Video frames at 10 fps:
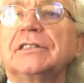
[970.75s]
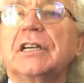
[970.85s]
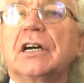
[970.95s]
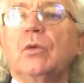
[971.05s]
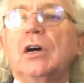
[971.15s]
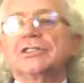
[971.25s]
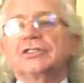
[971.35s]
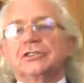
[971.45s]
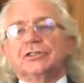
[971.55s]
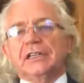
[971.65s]
So whilst
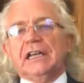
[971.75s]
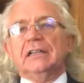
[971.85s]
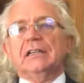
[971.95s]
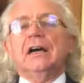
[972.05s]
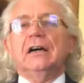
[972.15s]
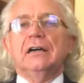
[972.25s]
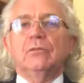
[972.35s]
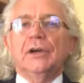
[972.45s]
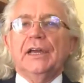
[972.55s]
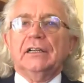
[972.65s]
you're doing that,
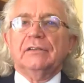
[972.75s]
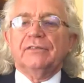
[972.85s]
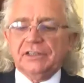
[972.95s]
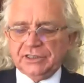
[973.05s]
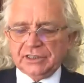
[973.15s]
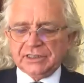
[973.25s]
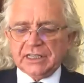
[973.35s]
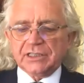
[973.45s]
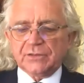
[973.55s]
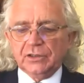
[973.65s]
we had a very
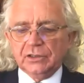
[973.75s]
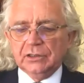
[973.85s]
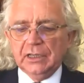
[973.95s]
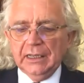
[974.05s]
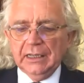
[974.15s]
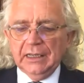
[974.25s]
successful